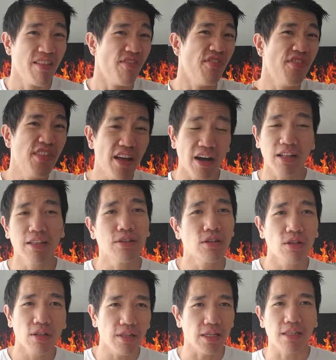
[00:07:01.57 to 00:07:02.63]
Not,
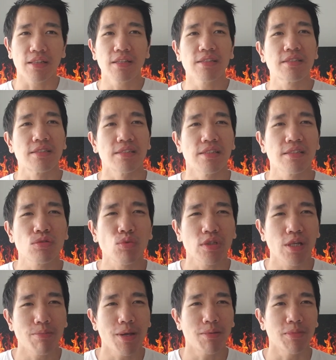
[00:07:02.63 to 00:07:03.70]
like, listen, this is what
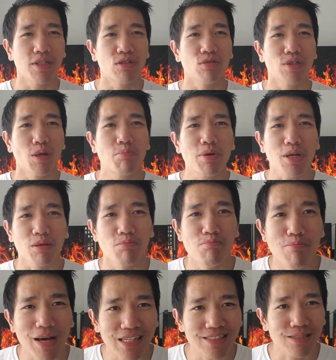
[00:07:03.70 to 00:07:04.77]
they made me do. They put a
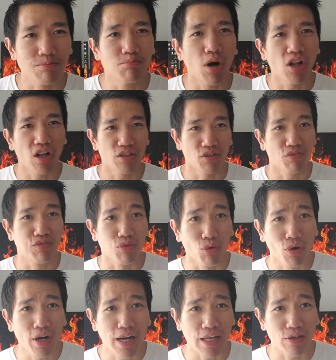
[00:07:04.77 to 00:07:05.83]
medicine ball on the
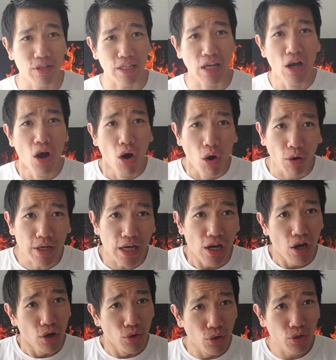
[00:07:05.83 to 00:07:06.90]
floor, and they're like,
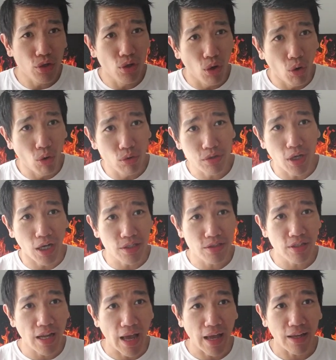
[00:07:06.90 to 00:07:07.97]
okay, you're gonna hold on
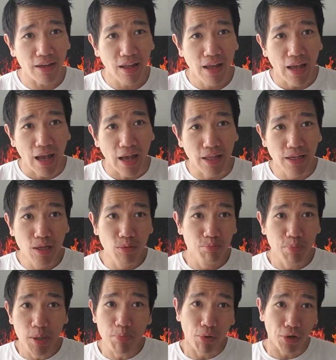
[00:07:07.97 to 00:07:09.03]
to that, and then
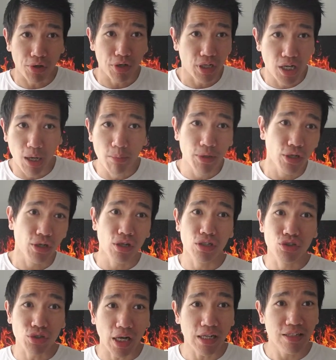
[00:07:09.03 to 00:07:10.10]
people are gonna come and they're
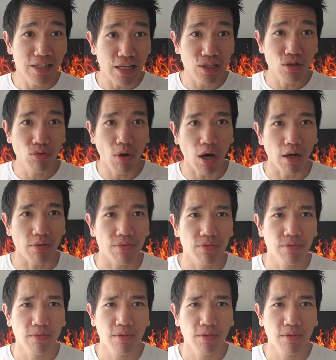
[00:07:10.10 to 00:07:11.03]
gonna try and take you off.